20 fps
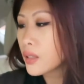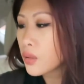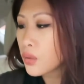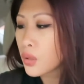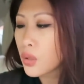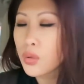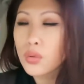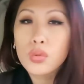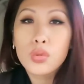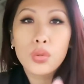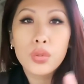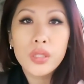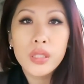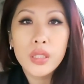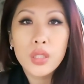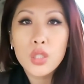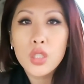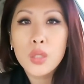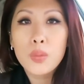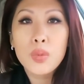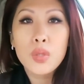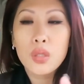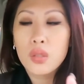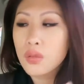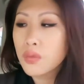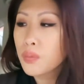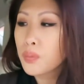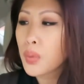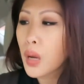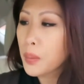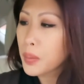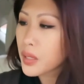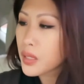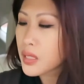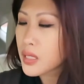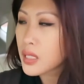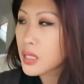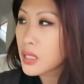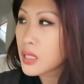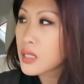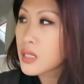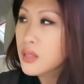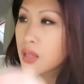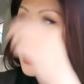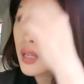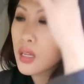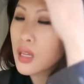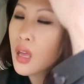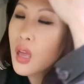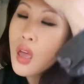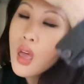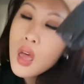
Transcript: you know, tortilla chips or pumpkin seeds and then